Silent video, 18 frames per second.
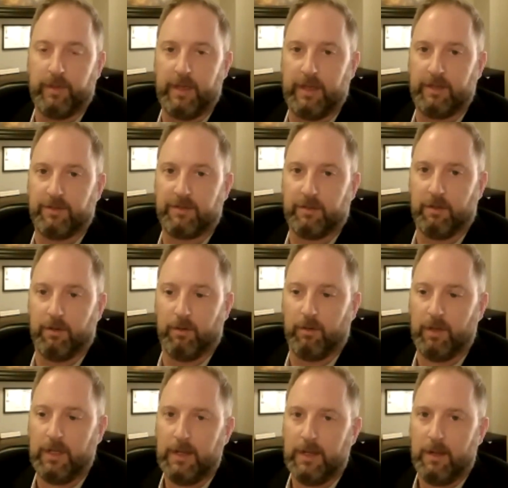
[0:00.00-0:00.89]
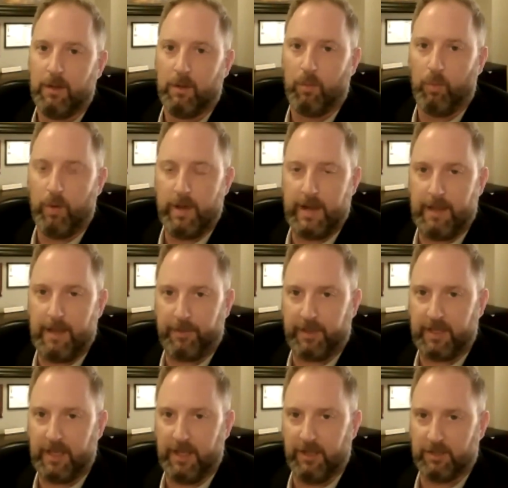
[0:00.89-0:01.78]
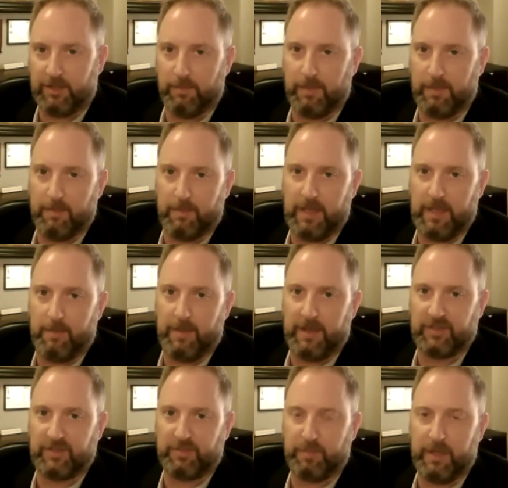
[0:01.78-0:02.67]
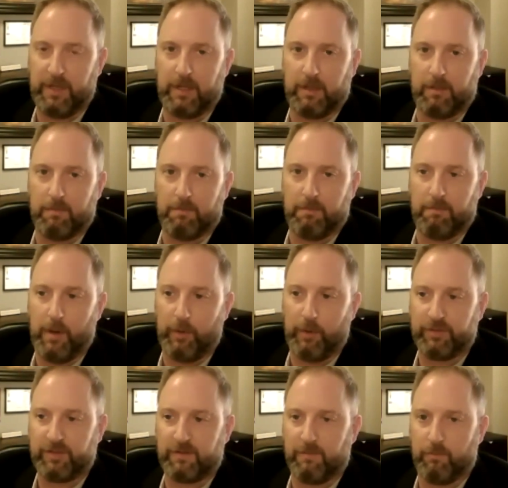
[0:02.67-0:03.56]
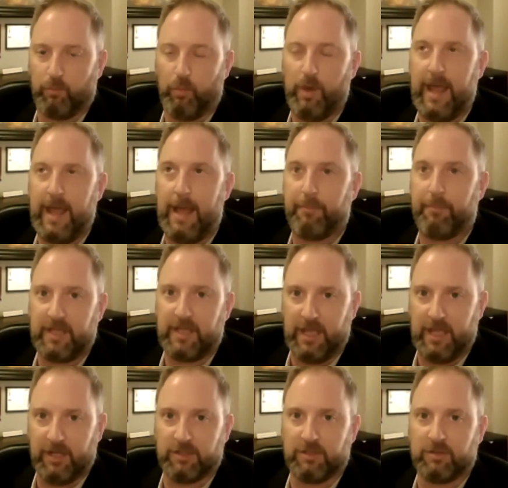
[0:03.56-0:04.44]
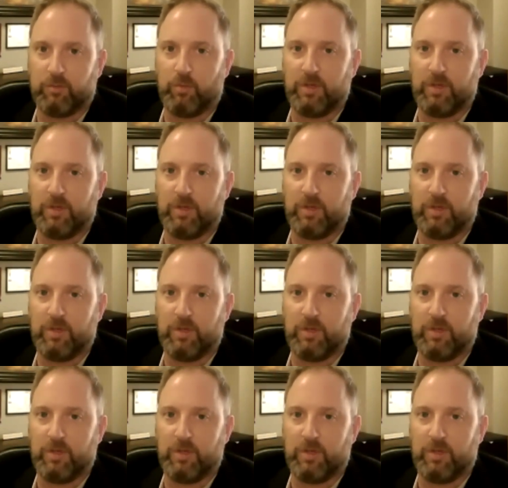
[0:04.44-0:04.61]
And so what application am I spending most, and what applications,